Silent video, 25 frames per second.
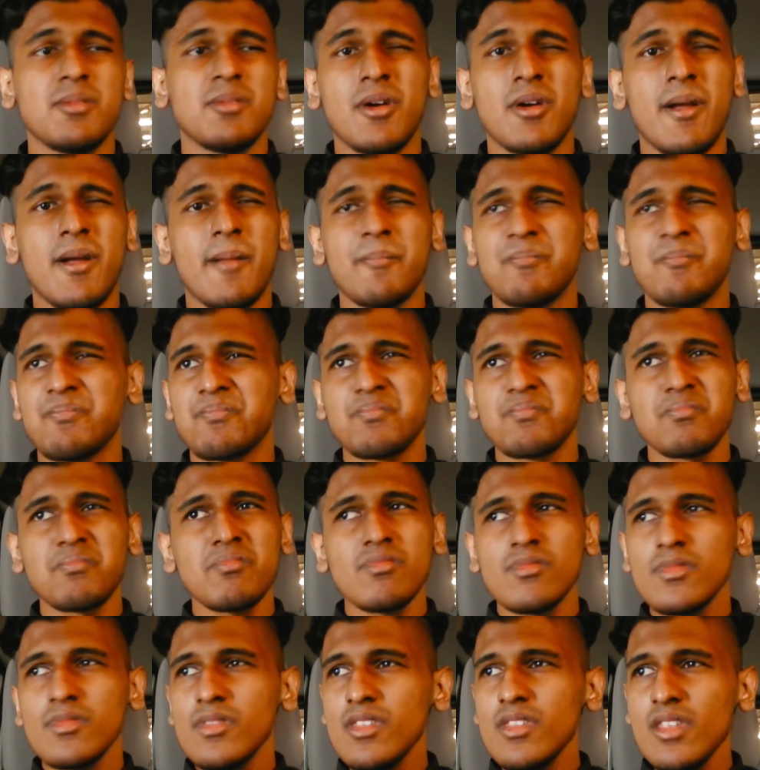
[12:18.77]
But
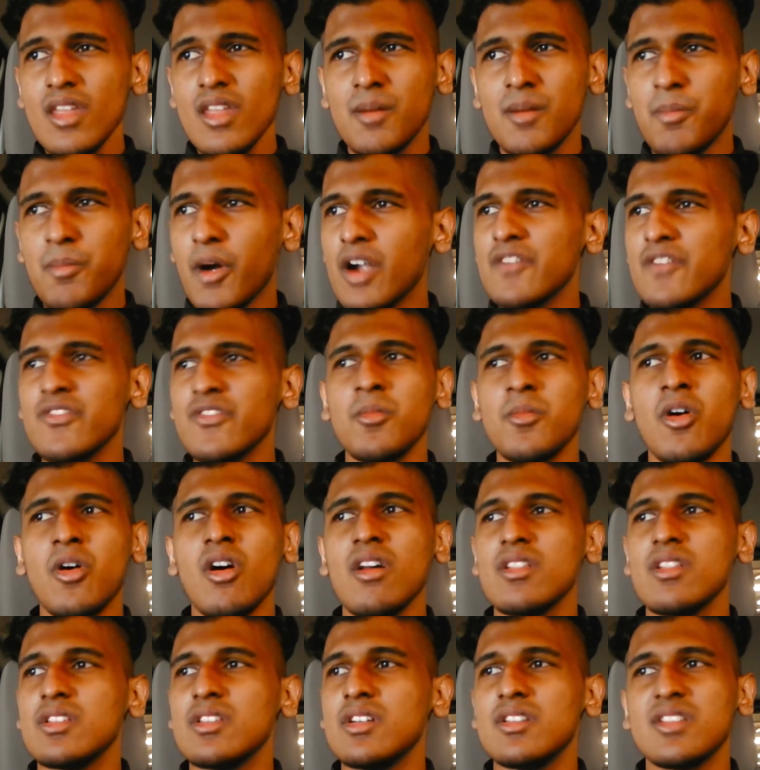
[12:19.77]
apart from
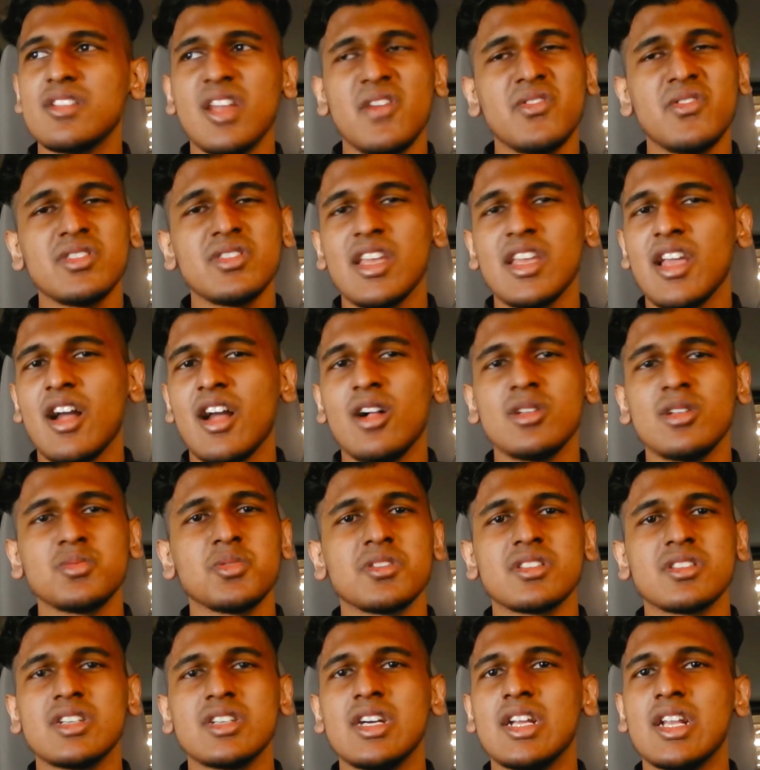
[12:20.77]
all this, everything else
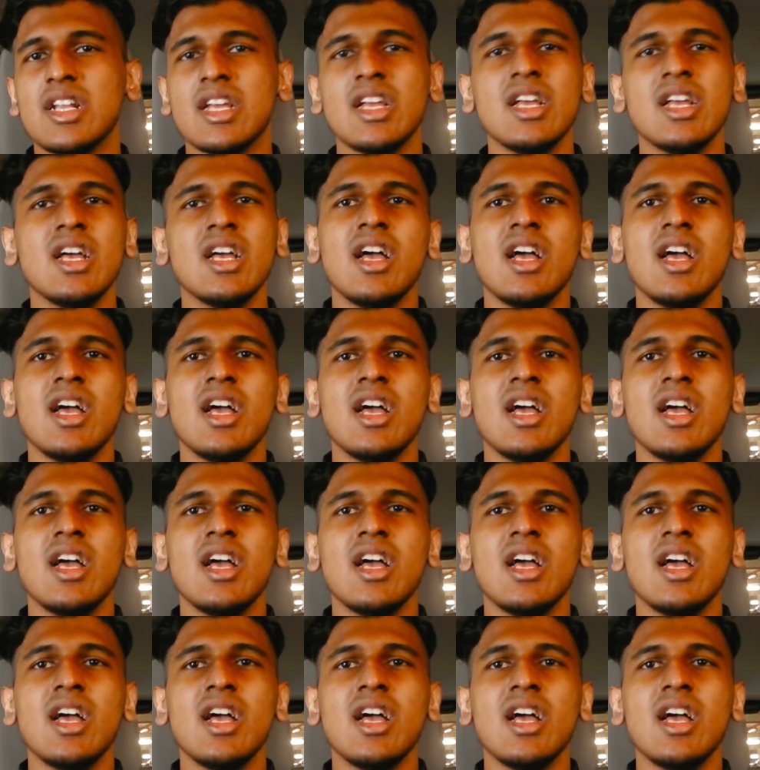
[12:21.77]
was good.